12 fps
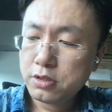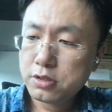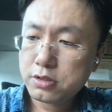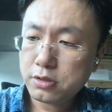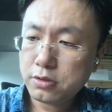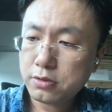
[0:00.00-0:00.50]

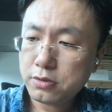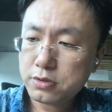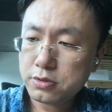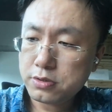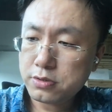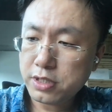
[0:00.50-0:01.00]

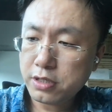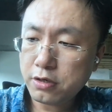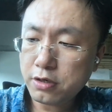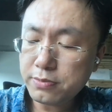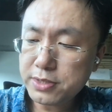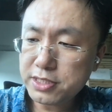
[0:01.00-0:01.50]
the
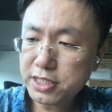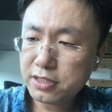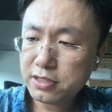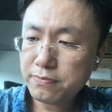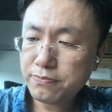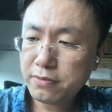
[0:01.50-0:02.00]
economy is
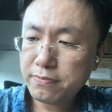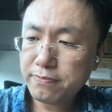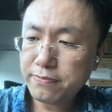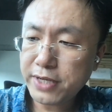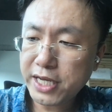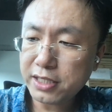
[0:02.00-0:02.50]
taking a big
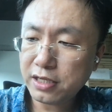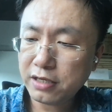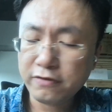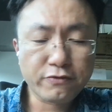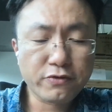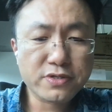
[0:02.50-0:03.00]
impact,
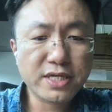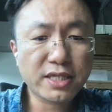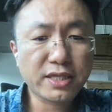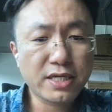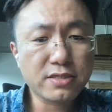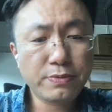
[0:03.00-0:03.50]
and of course
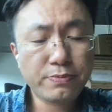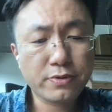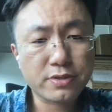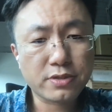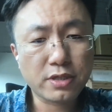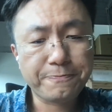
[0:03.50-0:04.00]
that dents
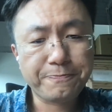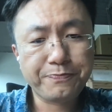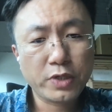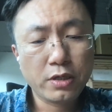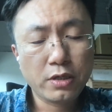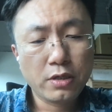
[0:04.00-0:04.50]
people's
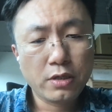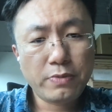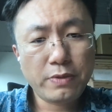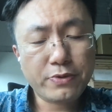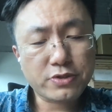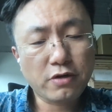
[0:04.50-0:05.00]

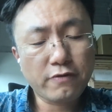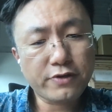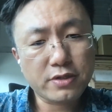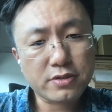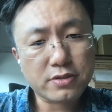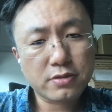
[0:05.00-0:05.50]

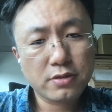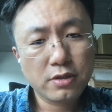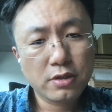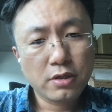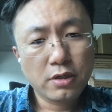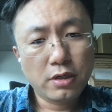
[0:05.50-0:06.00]
confidence.
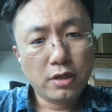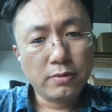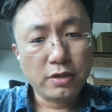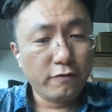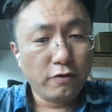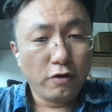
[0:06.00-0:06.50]
I
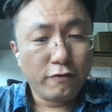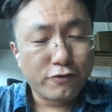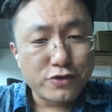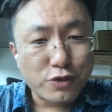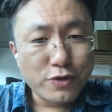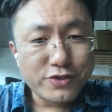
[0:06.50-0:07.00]
mean, of
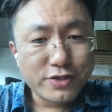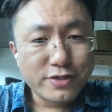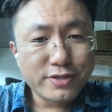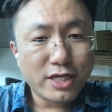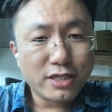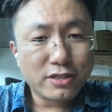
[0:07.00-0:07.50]
course, the question
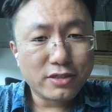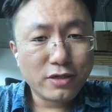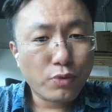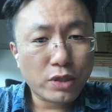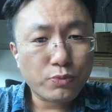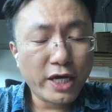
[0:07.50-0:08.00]
is that
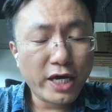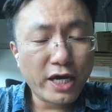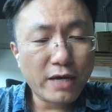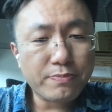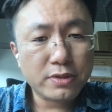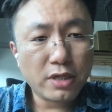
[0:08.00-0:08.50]
what will
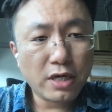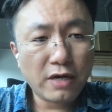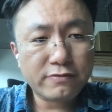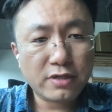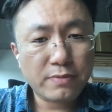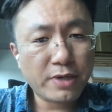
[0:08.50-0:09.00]
happen
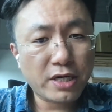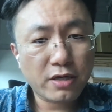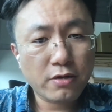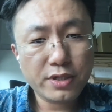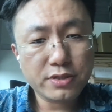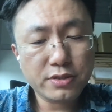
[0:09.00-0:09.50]
after the party
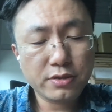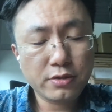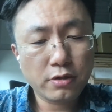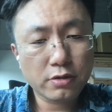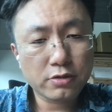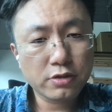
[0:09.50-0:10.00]
congress
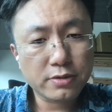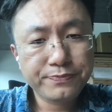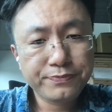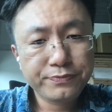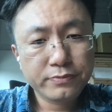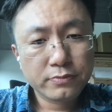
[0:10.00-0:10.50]
in October?